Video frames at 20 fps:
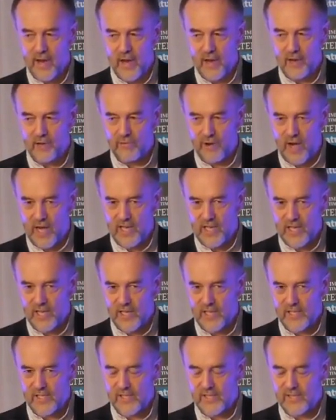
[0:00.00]
No
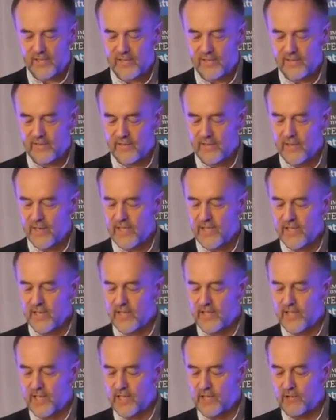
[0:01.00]
craters,
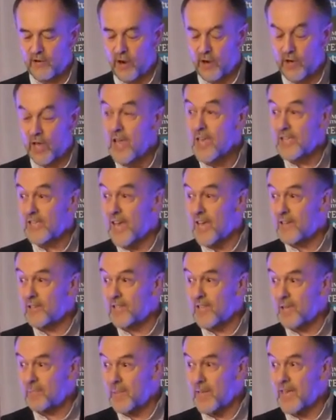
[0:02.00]
asserted Trog.
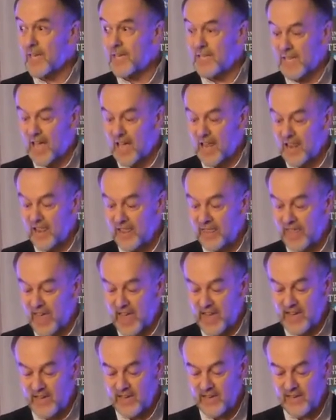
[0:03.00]
Sounds a bit dull
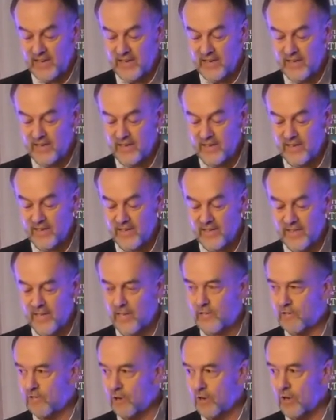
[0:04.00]
then,
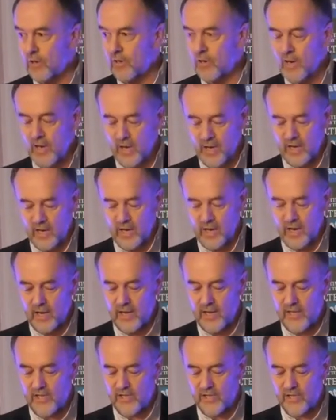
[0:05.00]
said Kron.
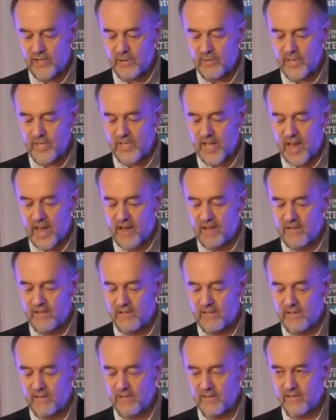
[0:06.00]
Each to his
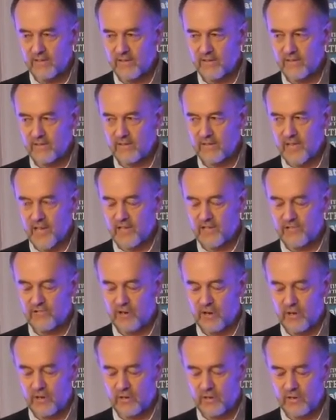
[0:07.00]
own, said
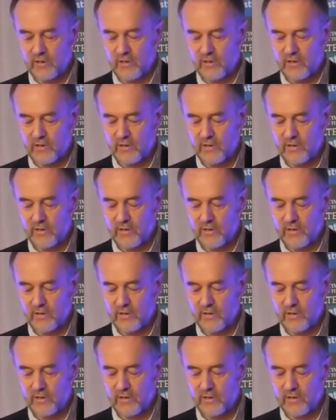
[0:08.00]
Trog.